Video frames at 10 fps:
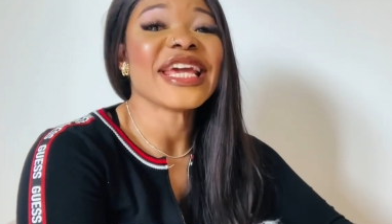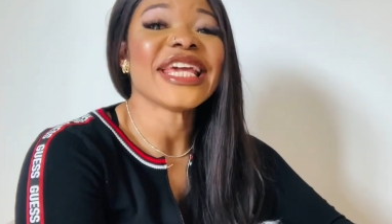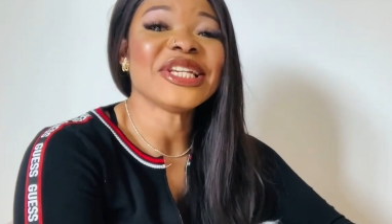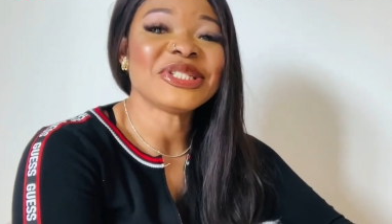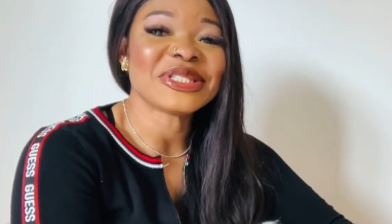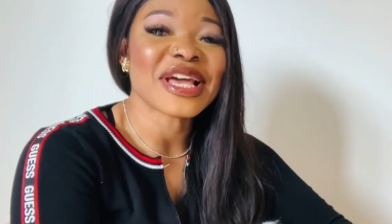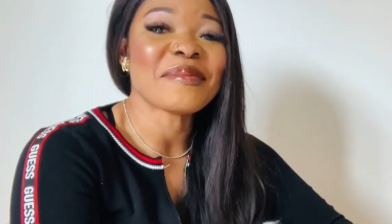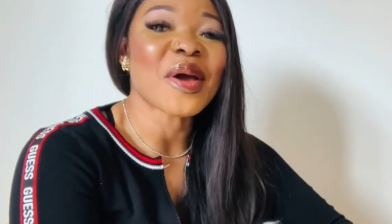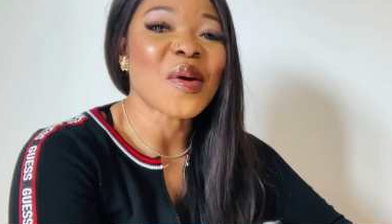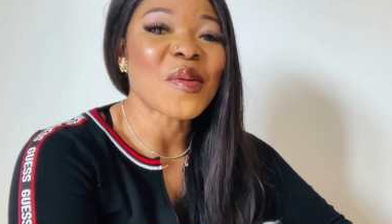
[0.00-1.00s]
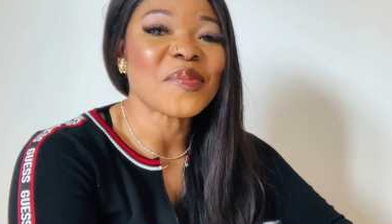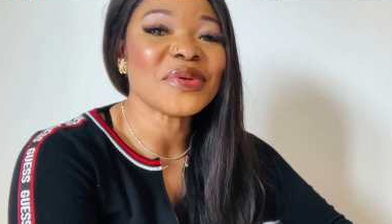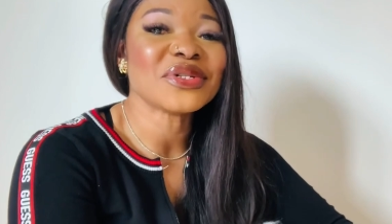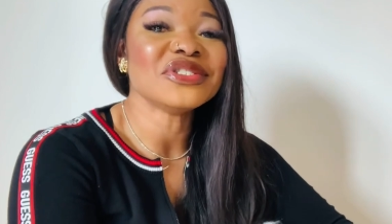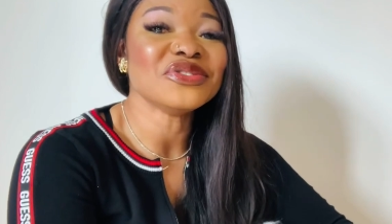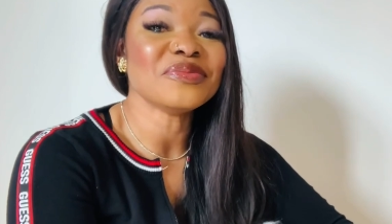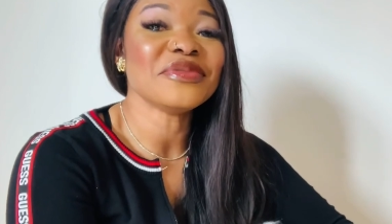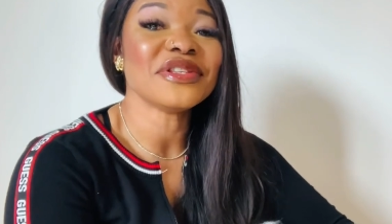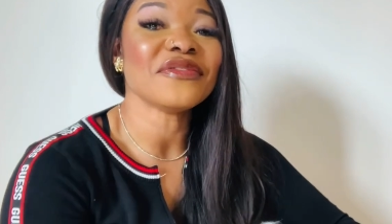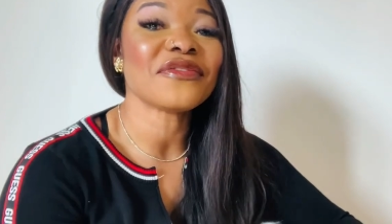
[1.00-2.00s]
Each time I upload, you'll be
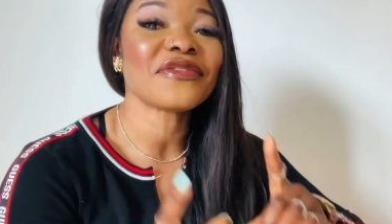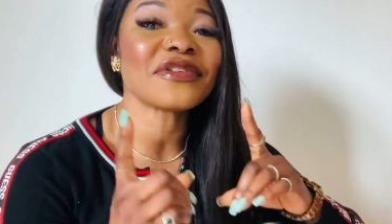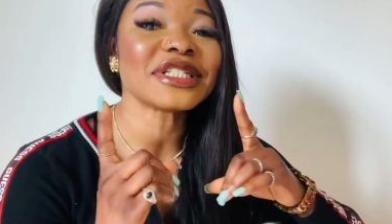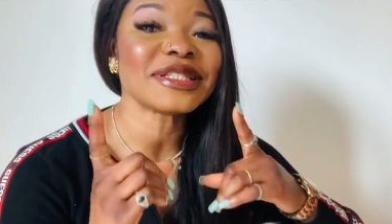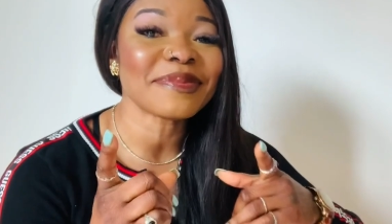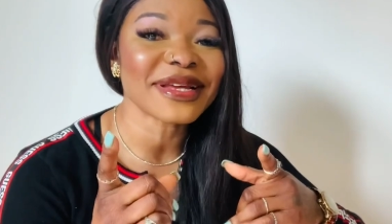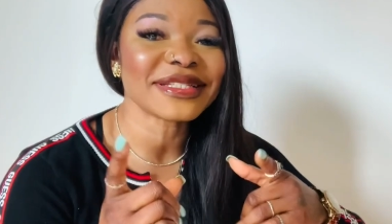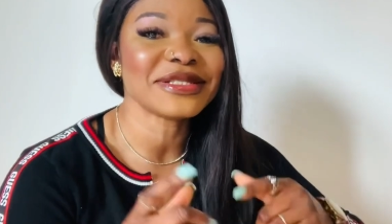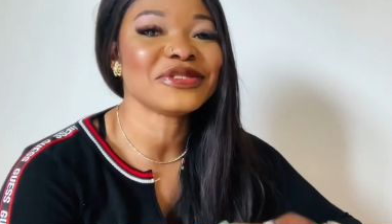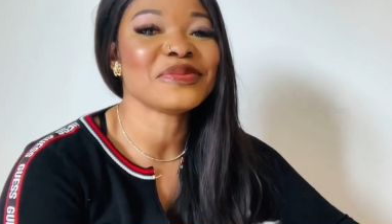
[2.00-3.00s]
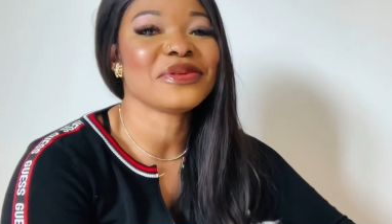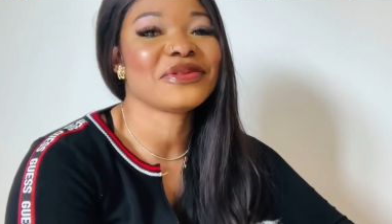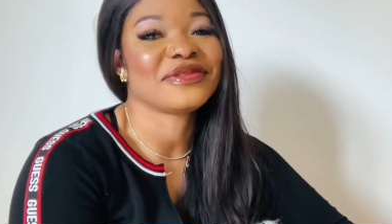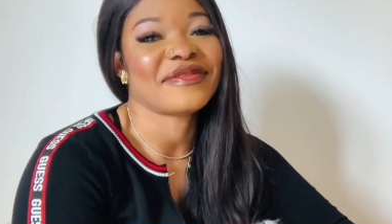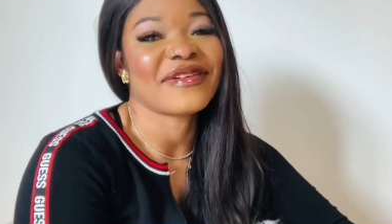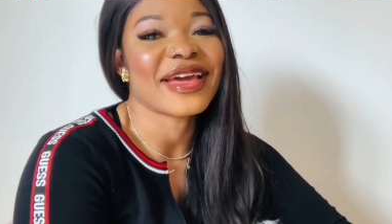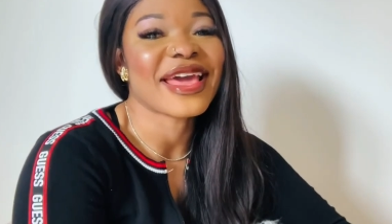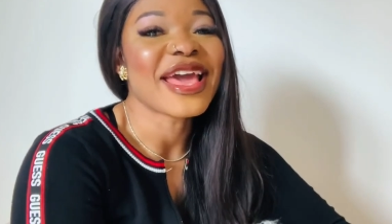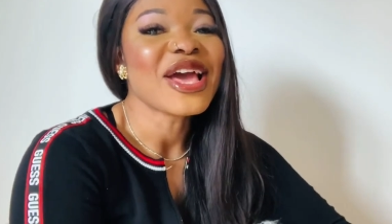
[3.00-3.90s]
the first person to be notified.